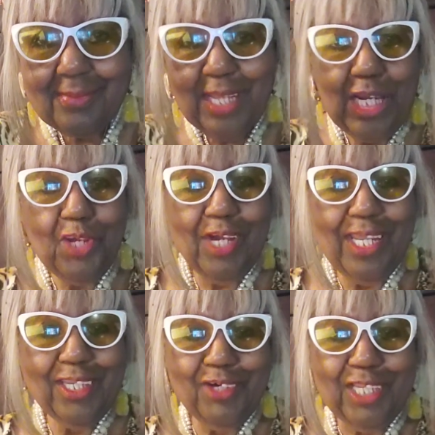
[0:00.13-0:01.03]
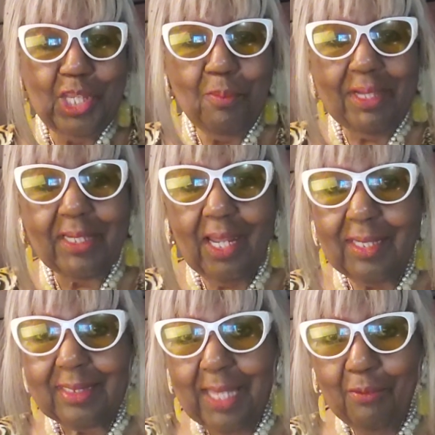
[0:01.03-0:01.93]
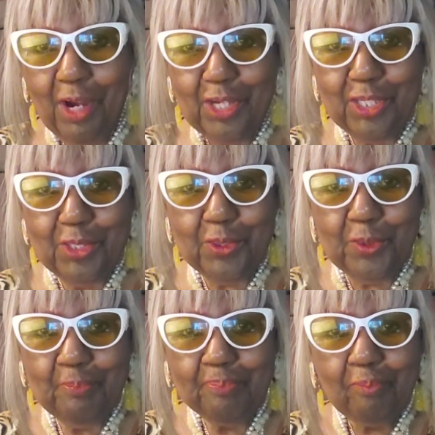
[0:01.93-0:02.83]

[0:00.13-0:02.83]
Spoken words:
Hello, hello, hello, my darlings. How are you?